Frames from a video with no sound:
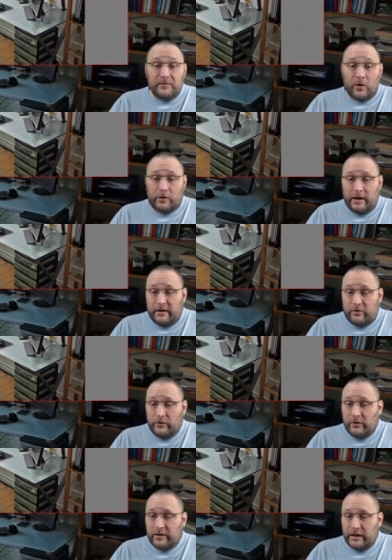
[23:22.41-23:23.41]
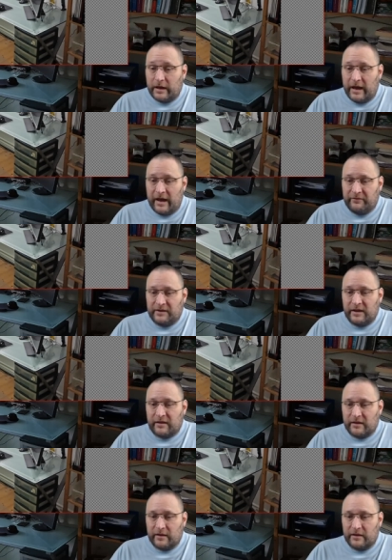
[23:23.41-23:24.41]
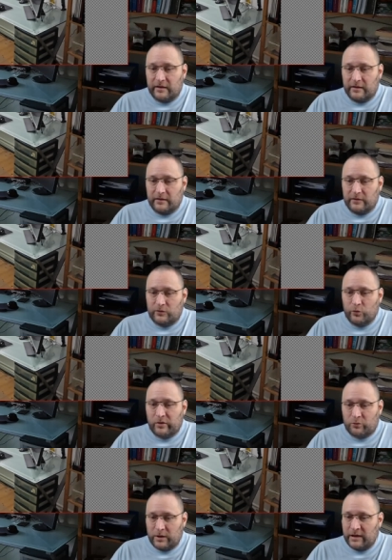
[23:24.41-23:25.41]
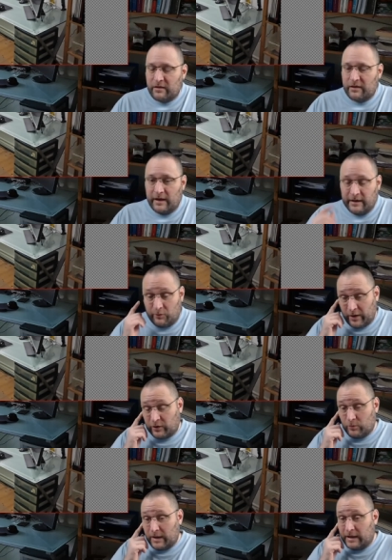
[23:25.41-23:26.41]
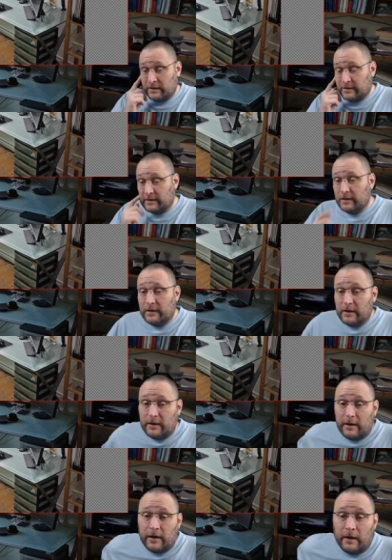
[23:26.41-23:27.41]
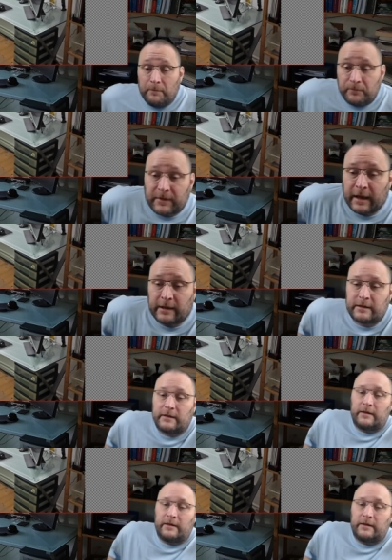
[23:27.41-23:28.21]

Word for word: Okay, so you see, I have these uh, two screens, and I recommend um, that